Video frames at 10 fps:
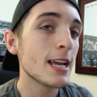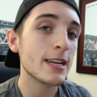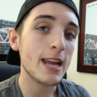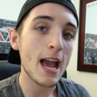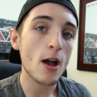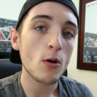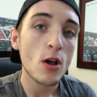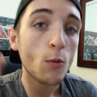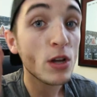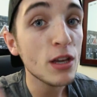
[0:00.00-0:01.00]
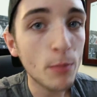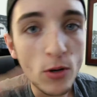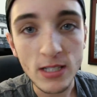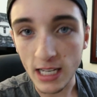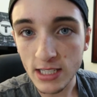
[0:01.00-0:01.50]
Now, when you
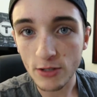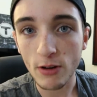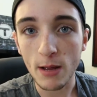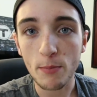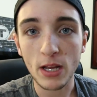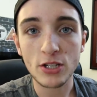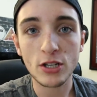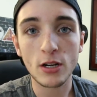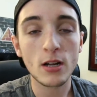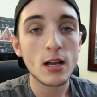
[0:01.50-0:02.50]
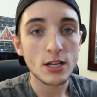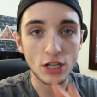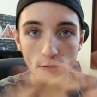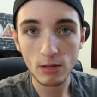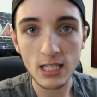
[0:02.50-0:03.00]
post an Instagram picture,
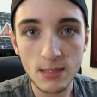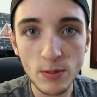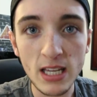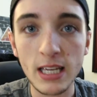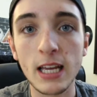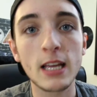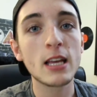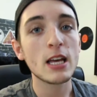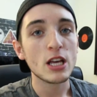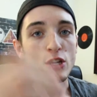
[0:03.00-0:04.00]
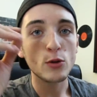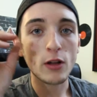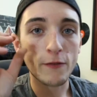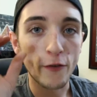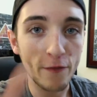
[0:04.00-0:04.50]
generally speaking, you
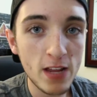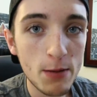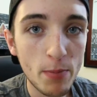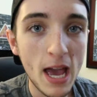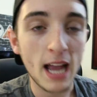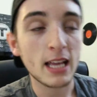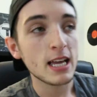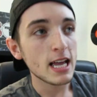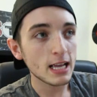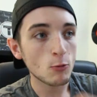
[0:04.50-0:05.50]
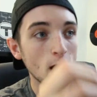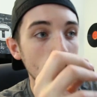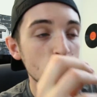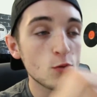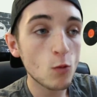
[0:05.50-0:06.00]
look for feedback.
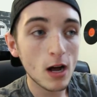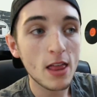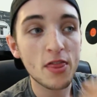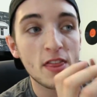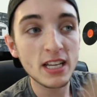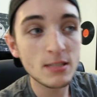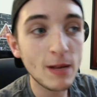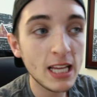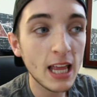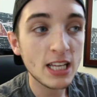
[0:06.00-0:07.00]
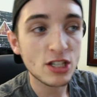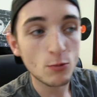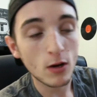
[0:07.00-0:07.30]
You want this many likes, you